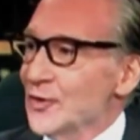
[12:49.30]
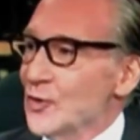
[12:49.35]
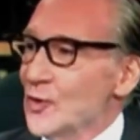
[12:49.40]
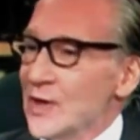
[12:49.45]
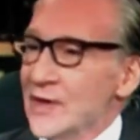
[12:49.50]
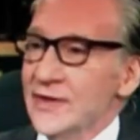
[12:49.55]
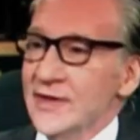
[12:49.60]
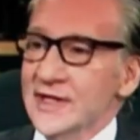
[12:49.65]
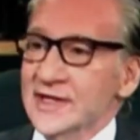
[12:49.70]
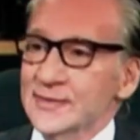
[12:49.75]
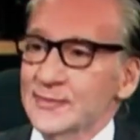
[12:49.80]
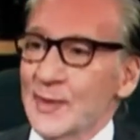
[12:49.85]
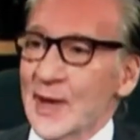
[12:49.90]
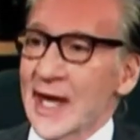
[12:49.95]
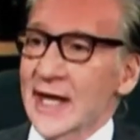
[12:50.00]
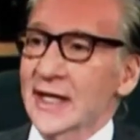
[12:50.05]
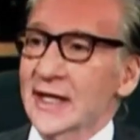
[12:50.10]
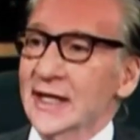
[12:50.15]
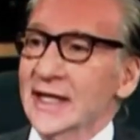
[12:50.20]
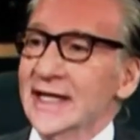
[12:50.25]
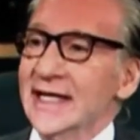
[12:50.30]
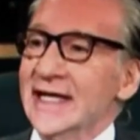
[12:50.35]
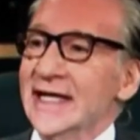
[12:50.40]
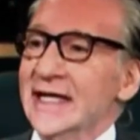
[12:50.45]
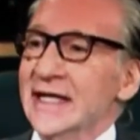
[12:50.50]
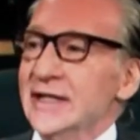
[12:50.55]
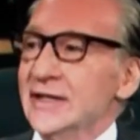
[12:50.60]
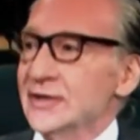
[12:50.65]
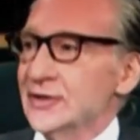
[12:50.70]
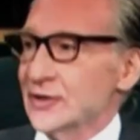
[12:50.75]
to win this battle
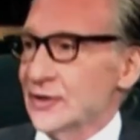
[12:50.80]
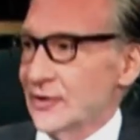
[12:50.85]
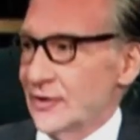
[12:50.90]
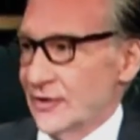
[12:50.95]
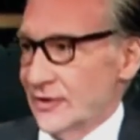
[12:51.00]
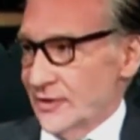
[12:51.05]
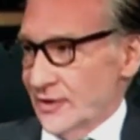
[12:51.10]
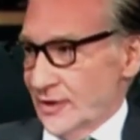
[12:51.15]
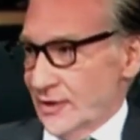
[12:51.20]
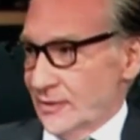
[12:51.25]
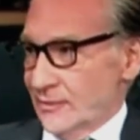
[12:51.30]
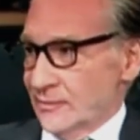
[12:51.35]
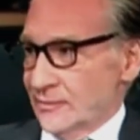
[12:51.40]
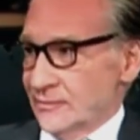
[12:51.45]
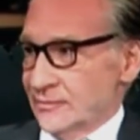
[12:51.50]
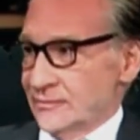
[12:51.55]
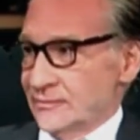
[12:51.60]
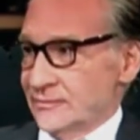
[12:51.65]
internally.